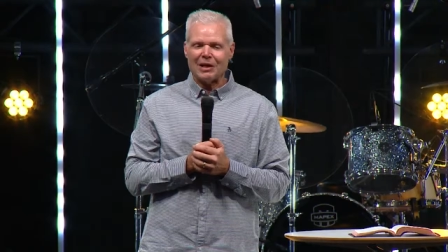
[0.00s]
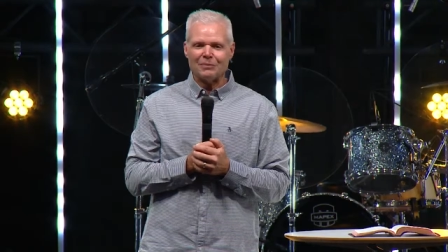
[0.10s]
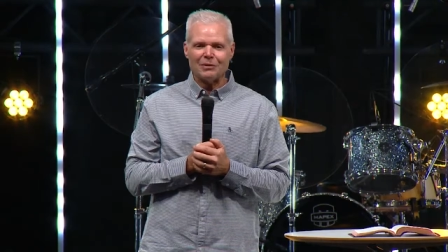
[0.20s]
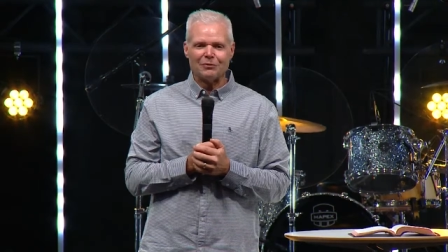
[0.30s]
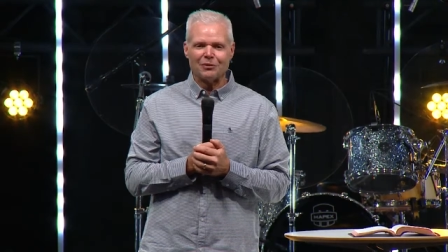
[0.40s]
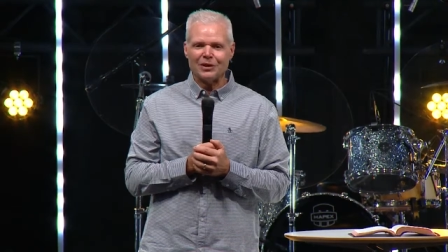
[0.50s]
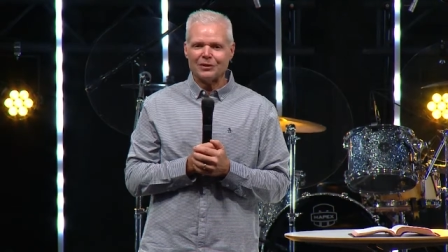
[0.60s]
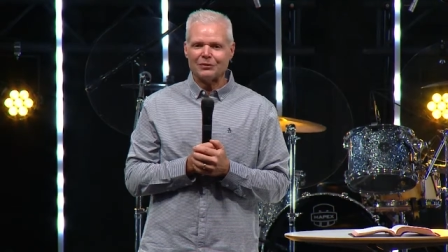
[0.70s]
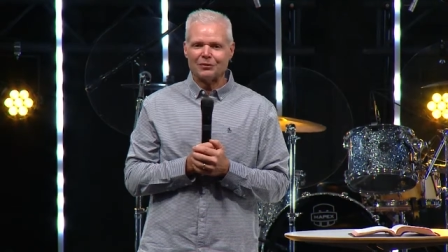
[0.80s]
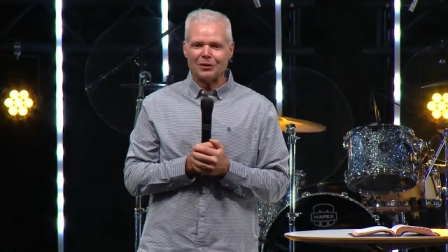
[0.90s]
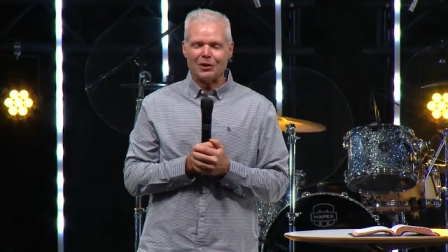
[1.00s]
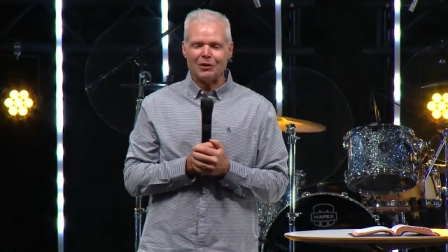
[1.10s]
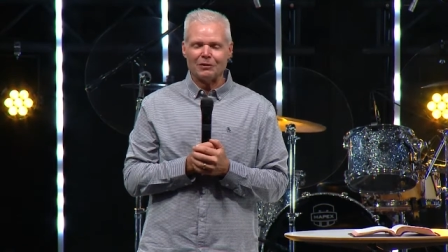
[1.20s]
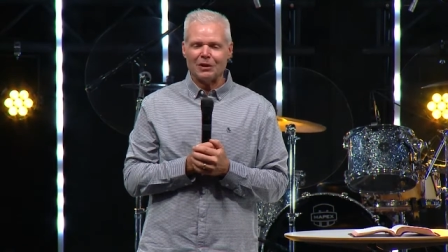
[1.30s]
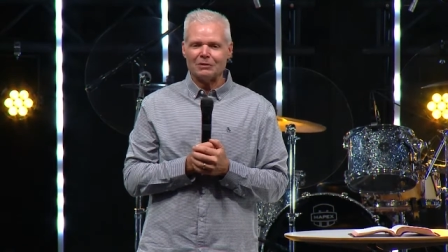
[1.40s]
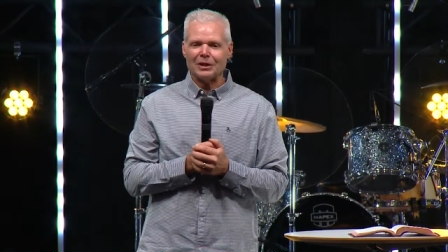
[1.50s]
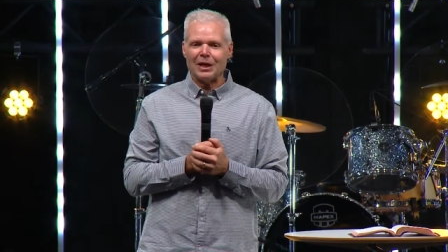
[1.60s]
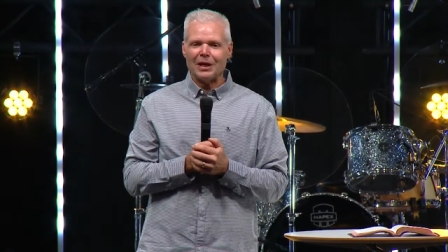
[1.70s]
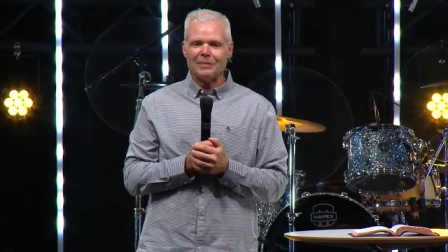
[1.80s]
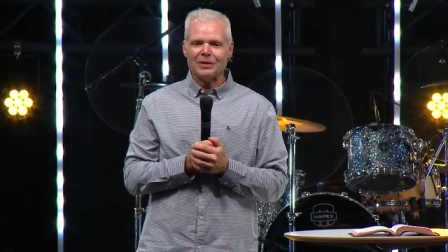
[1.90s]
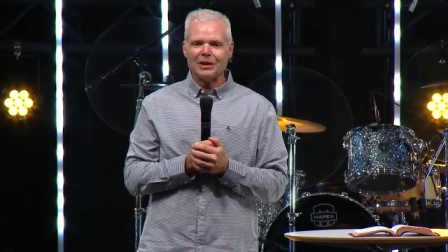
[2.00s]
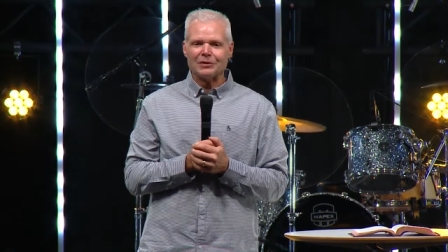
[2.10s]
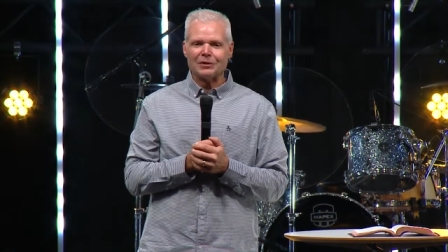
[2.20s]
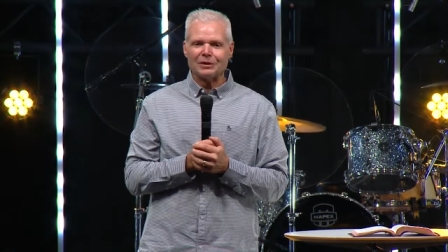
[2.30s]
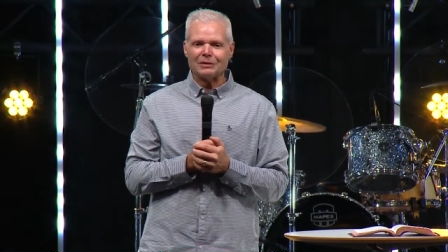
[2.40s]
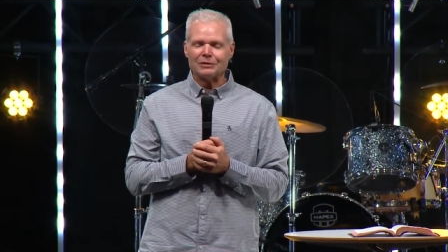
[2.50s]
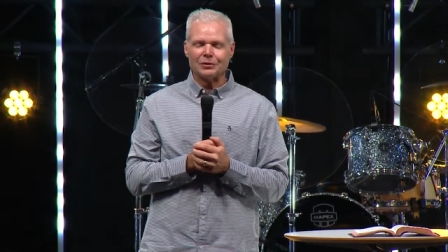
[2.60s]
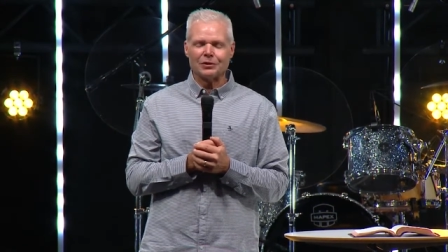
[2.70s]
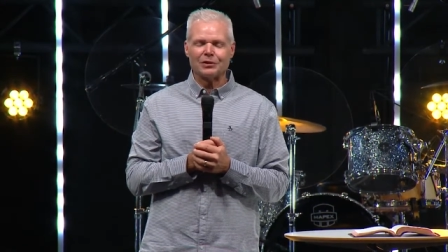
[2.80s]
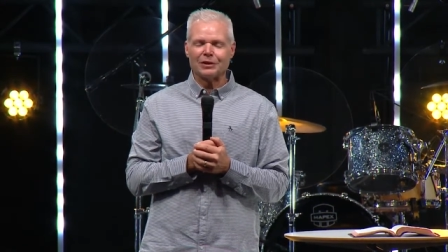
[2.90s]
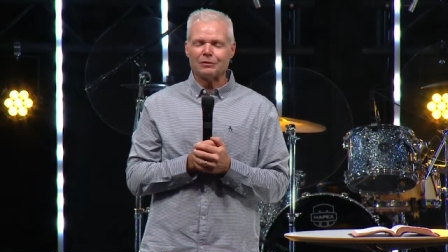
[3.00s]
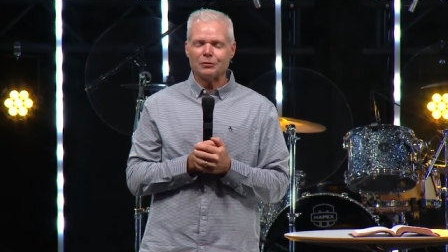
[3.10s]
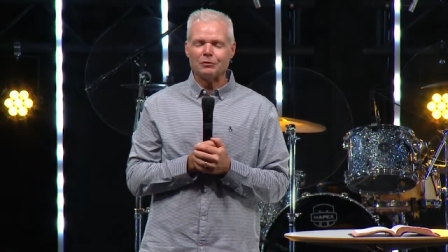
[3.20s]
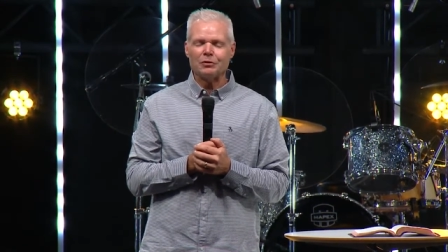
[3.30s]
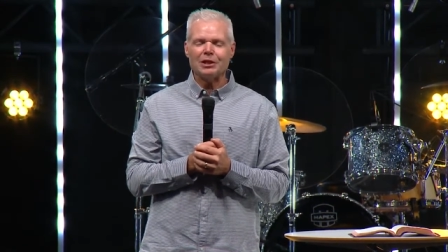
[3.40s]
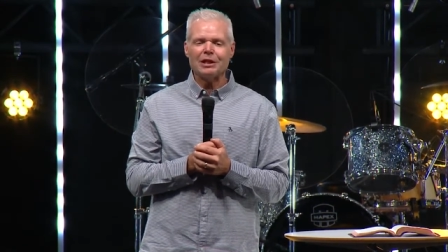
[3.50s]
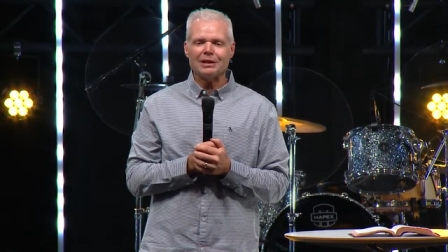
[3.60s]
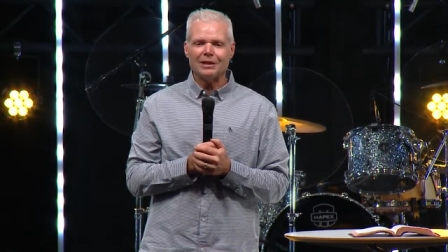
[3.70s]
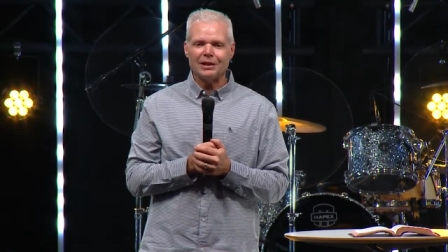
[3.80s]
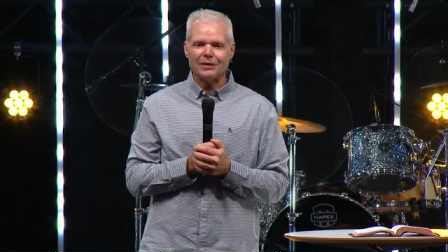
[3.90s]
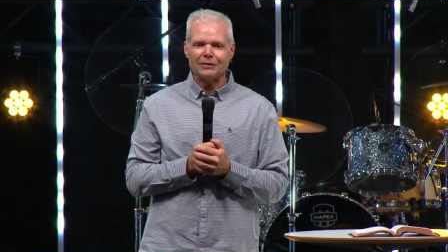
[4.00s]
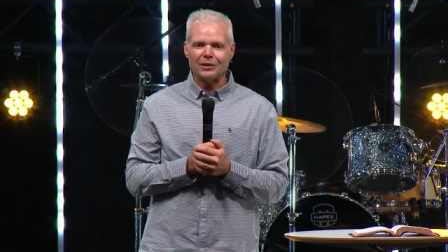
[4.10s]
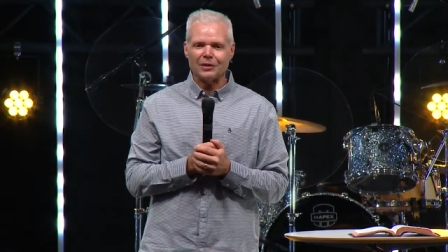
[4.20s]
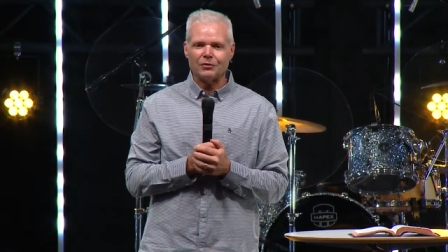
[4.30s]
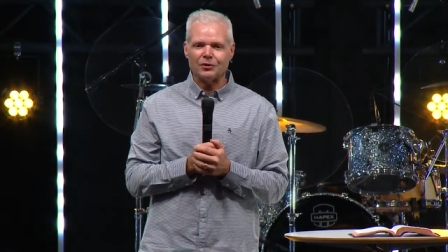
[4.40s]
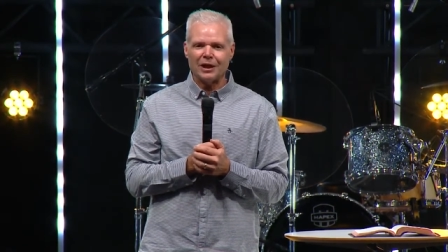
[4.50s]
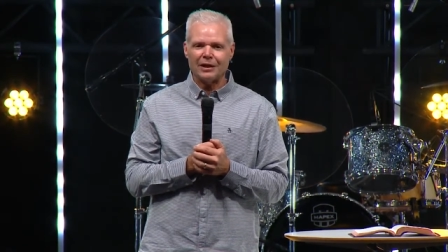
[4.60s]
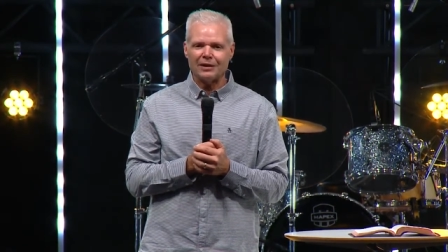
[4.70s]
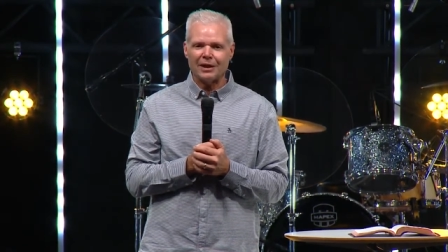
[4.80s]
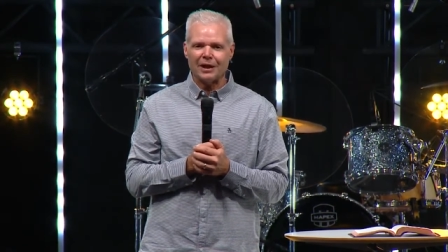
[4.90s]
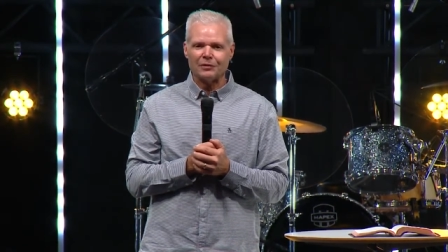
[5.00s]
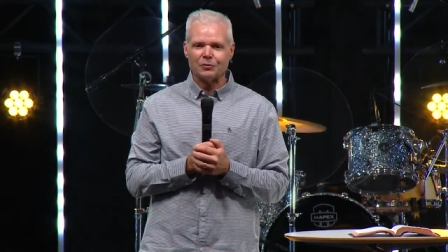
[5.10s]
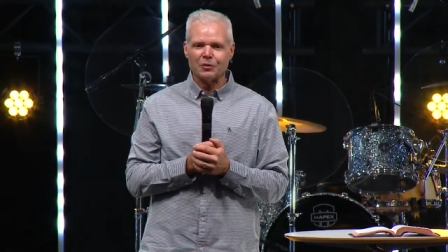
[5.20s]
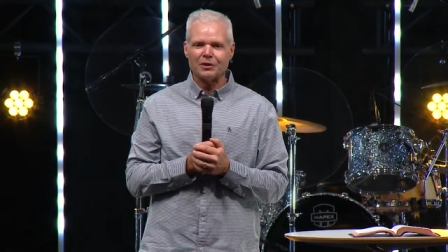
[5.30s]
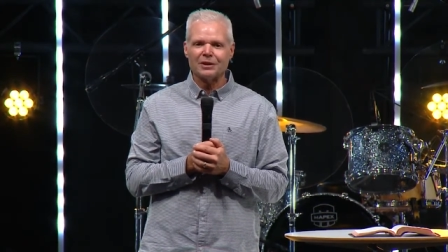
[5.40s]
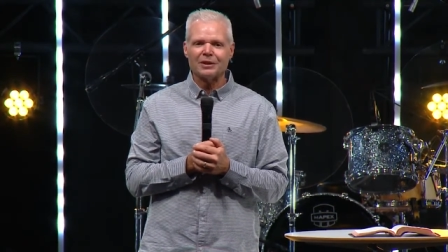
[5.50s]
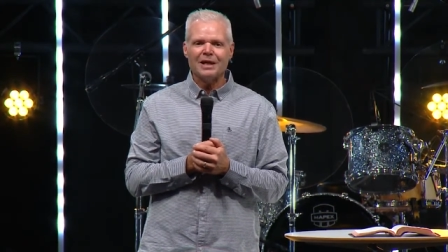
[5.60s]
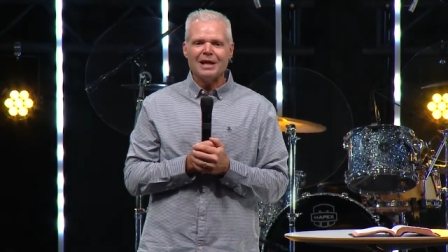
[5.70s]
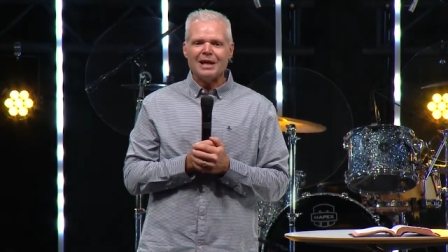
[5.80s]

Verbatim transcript: I have been friends for a long, long time. He has a, just a unique gift of sharing God's Word.